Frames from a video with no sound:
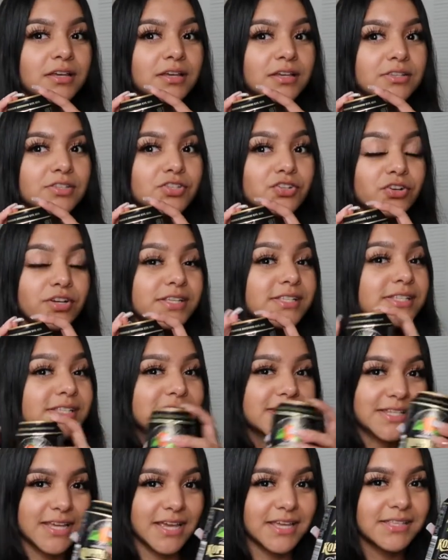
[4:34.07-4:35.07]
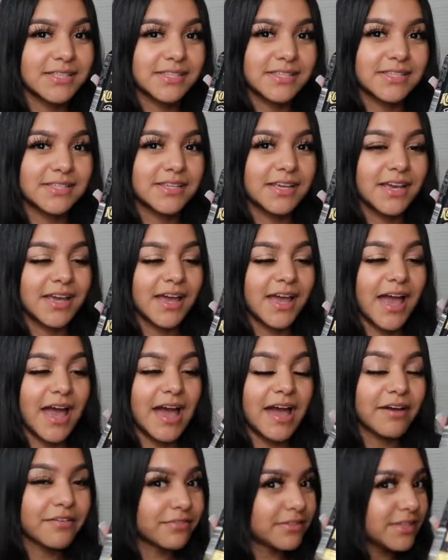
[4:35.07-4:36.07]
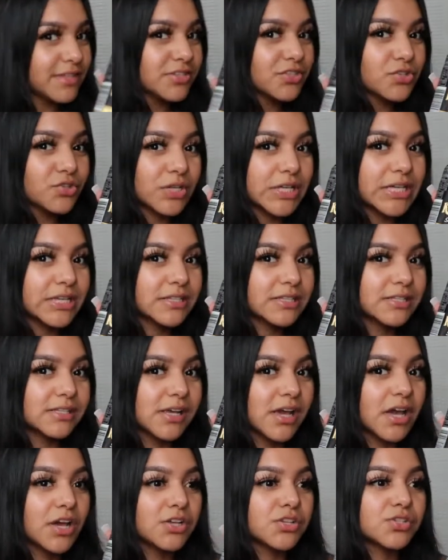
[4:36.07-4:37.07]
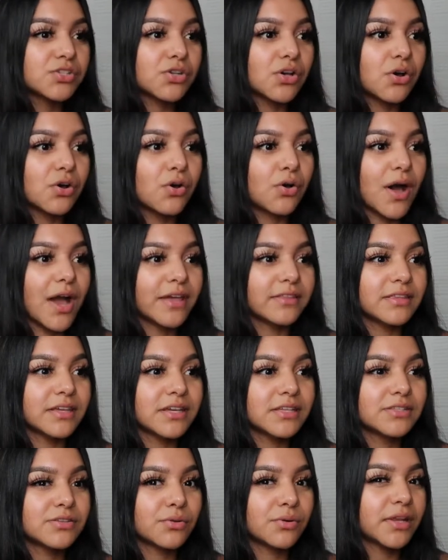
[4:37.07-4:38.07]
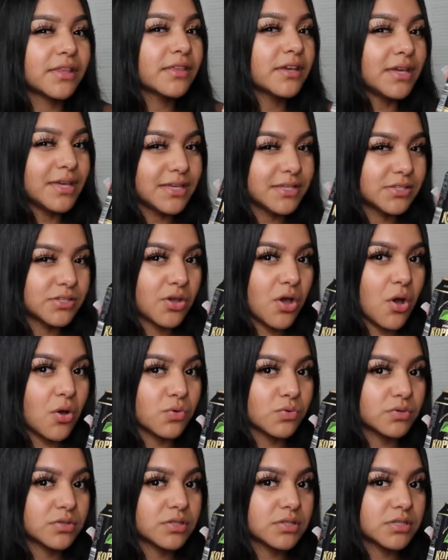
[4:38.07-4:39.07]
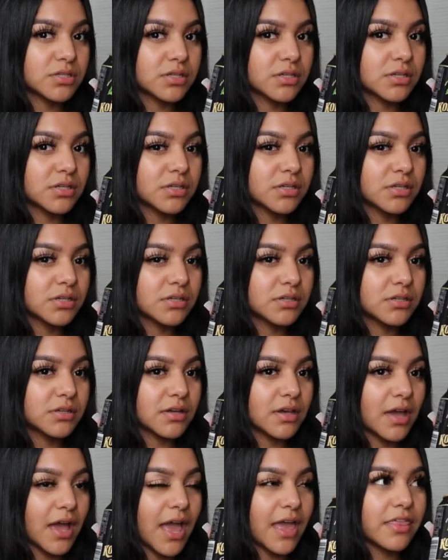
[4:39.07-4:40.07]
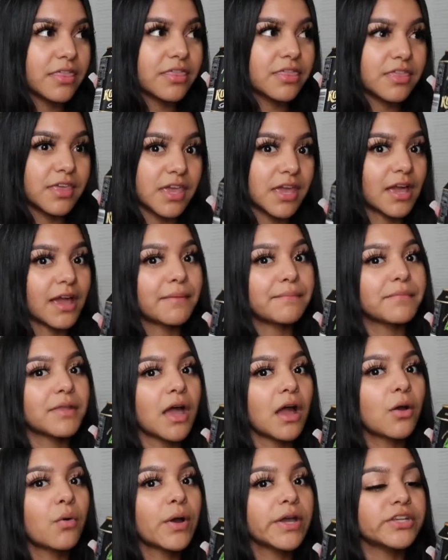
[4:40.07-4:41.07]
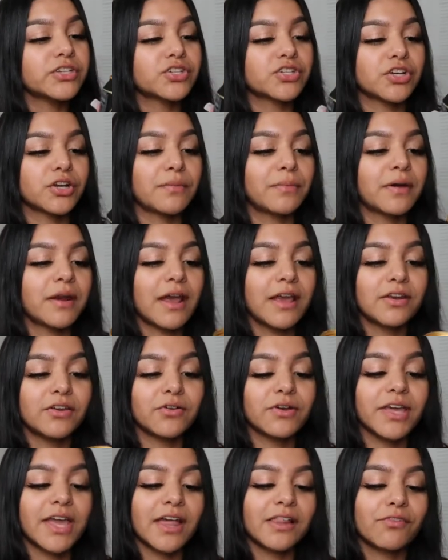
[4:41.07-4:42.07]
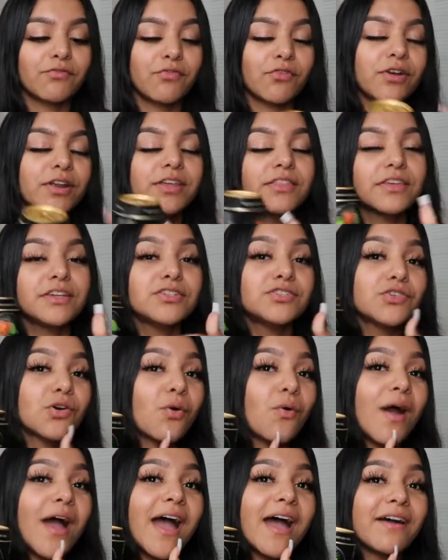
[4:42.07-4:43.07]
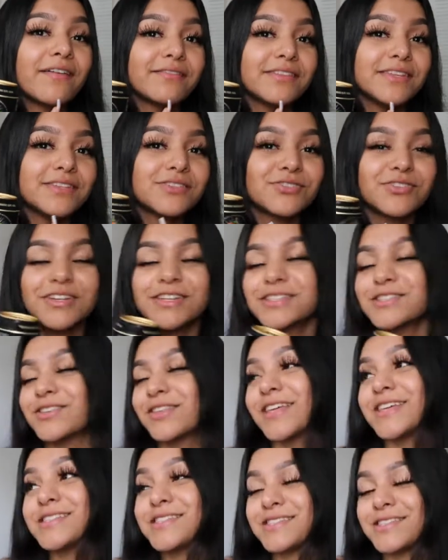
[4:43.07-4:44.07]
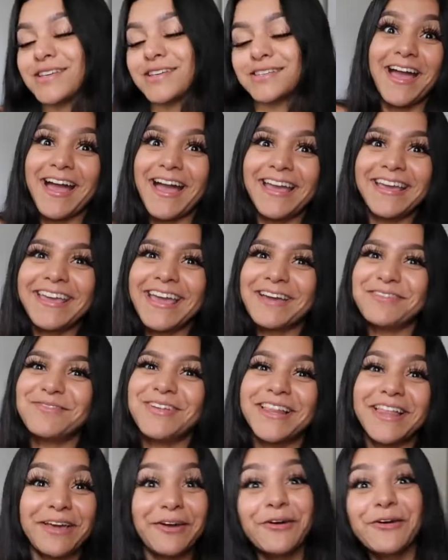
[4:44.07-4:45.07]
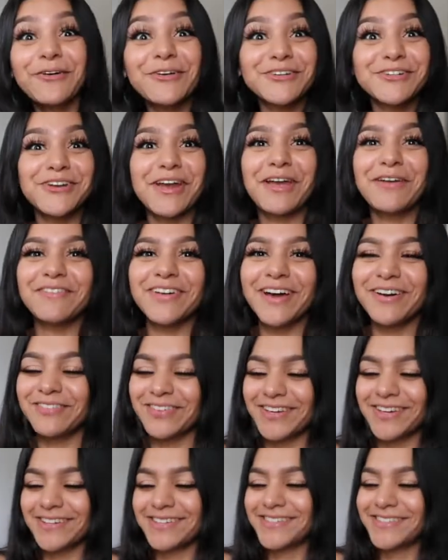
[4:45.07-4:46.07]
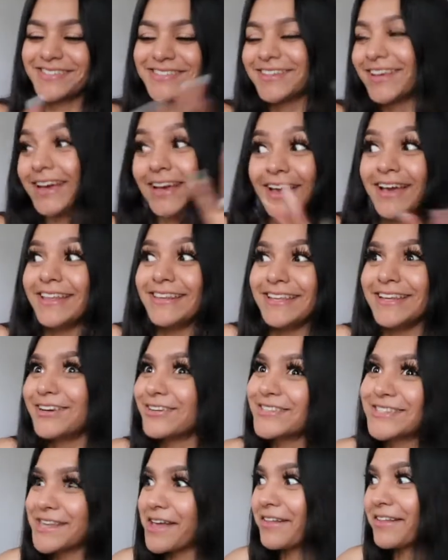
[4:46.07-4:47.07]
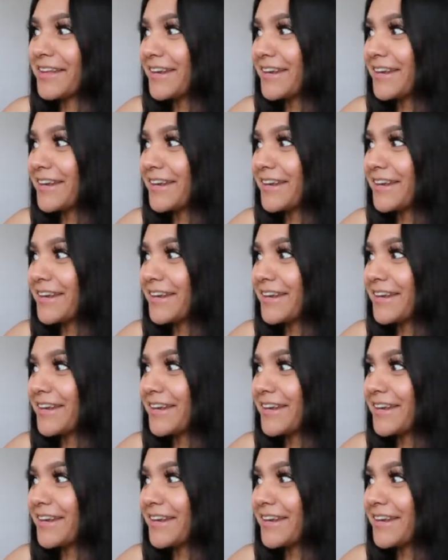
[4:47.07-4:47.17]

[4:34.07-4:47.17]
certain states have these drinks. So I think it's only the East Coast. I think, I'm not quite sure, but I know in California they don't have these drinks, so that's sucks. I can't be like, oh, go try them out because they don't sell